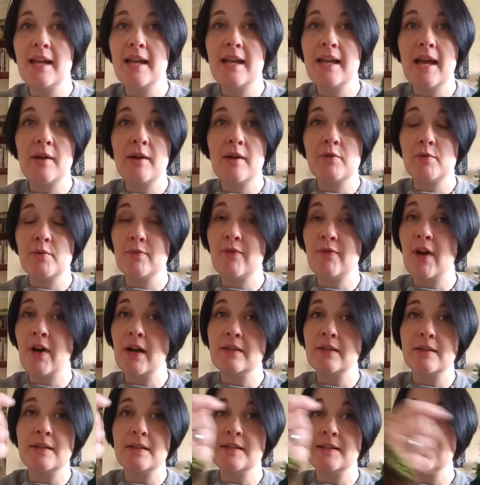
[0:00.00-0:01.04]
it held up
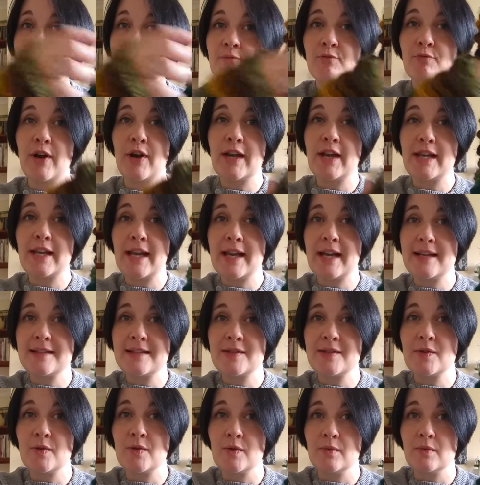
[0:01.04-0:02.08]
fine. It didn't break
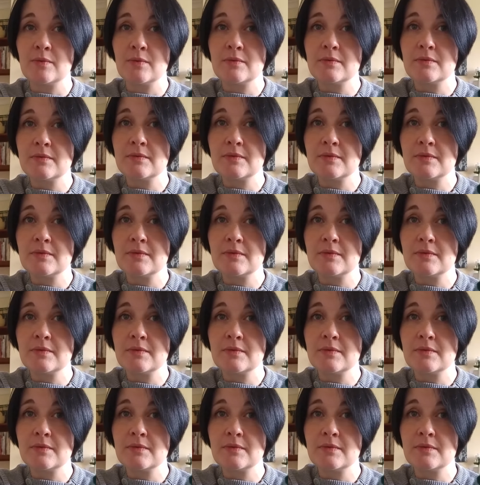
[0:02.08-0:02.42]
at all,